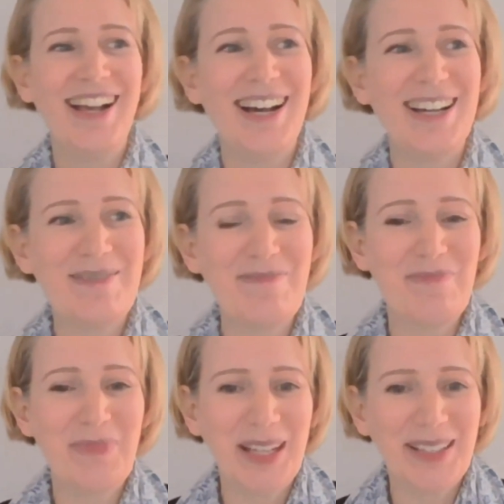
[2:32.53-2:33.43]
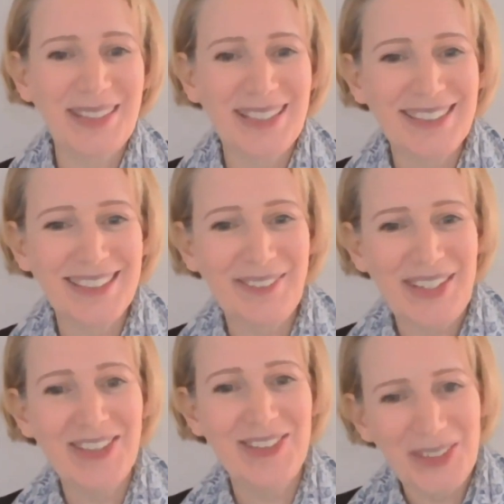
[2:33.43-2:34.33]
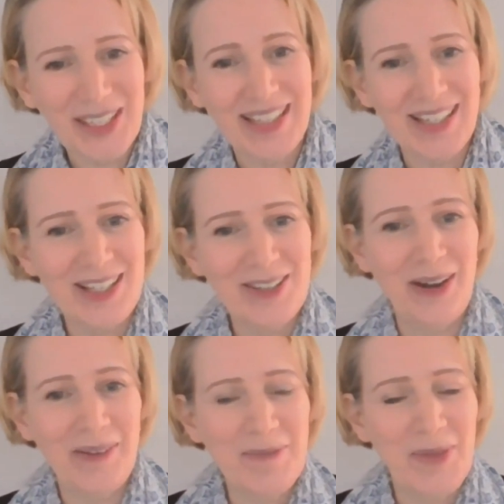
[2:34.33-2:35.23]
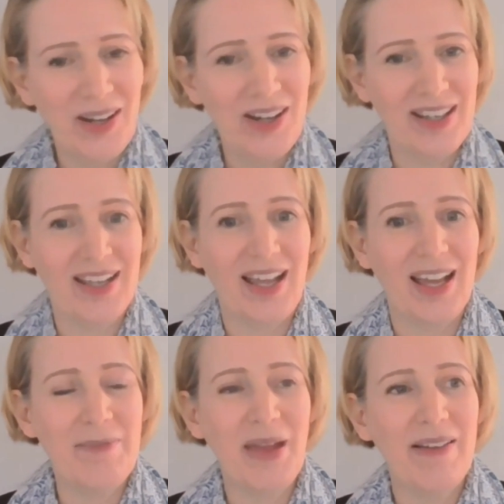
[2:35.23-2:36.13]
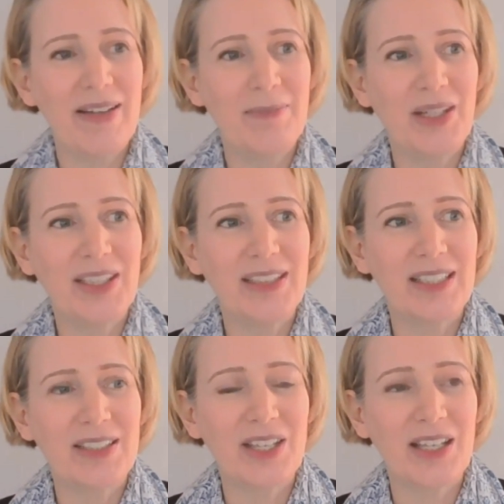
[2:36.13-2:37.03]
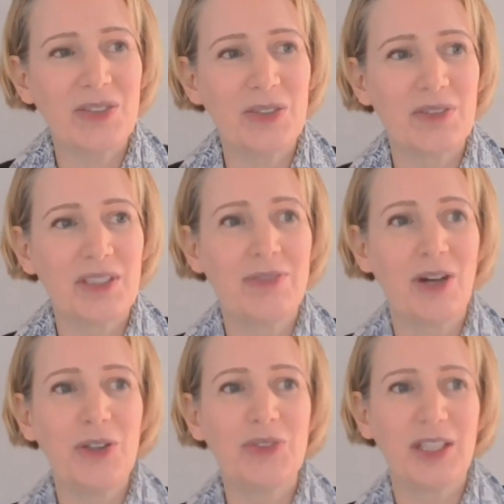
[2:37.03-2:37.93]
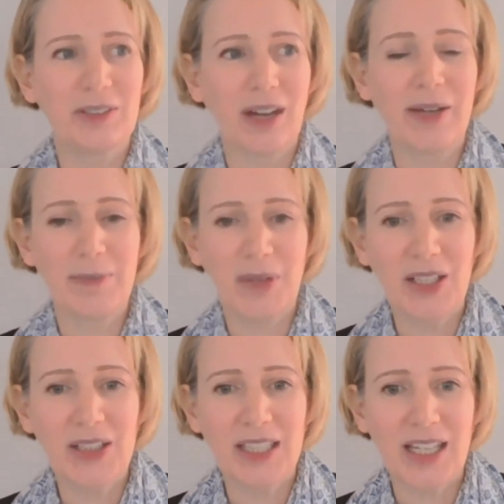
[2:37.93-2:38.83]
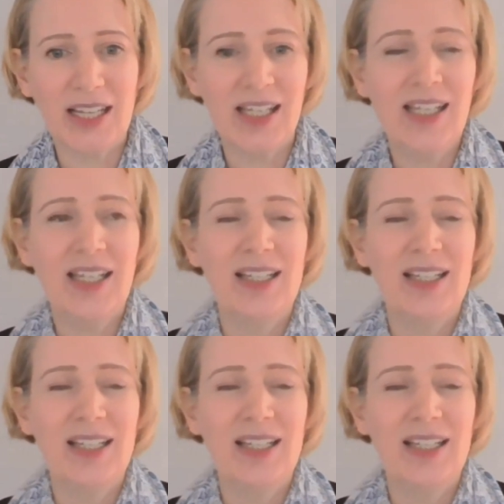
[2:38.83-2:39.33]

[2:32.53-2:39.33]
But I think when you're looking at a growing market, bearing in mind it's sort of an evolving growing market,